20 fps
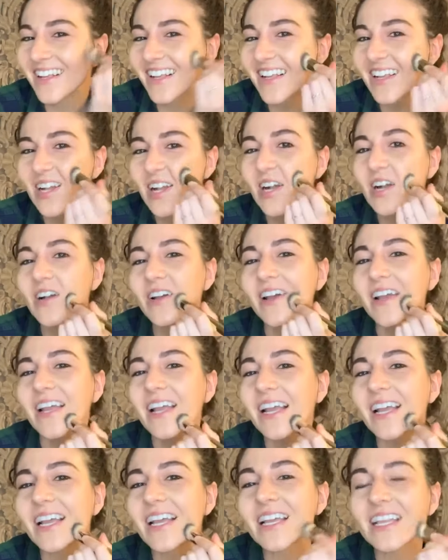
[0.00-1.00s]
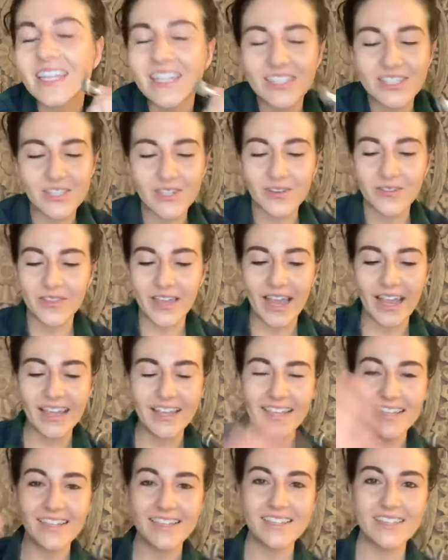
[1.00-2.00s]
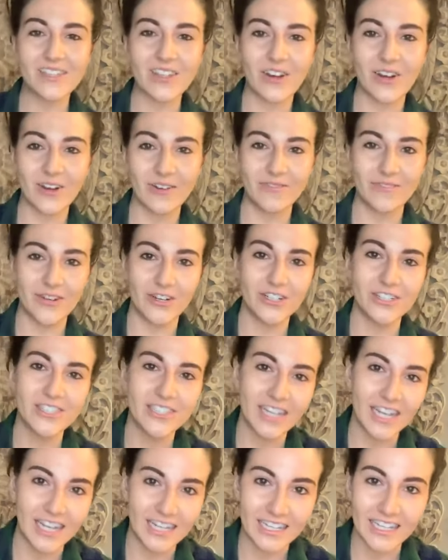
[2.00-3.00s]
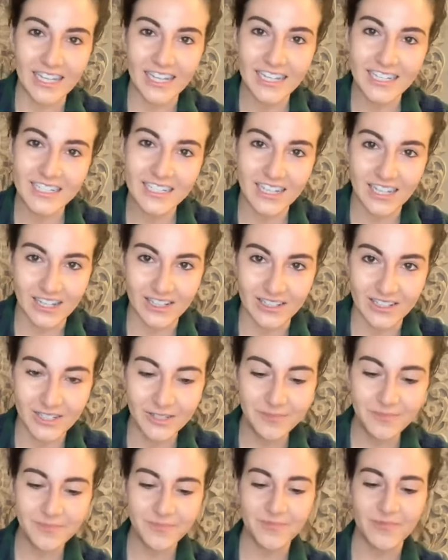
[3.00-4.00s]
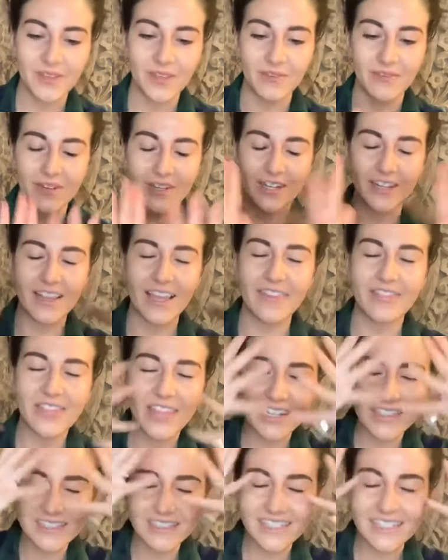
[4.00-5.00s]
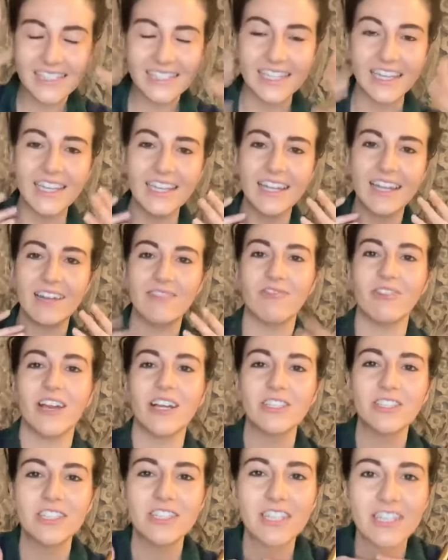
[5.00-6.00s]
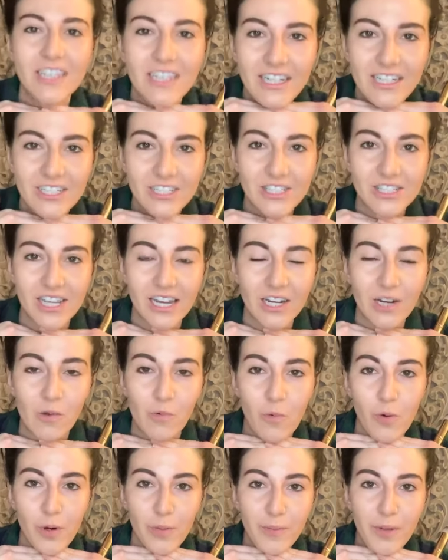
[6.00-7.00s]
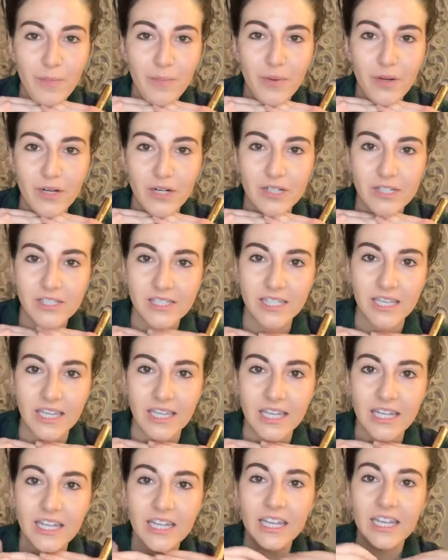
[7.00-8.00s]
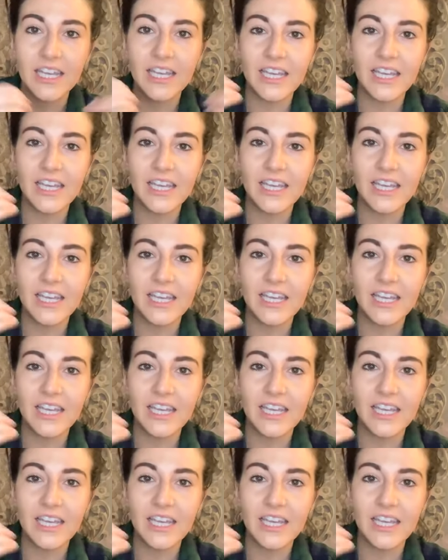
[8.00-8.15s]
Okay, so that is our first highlight color. We're gonna let that sit, and we're actually gonna let it just kind of warm up on our skin.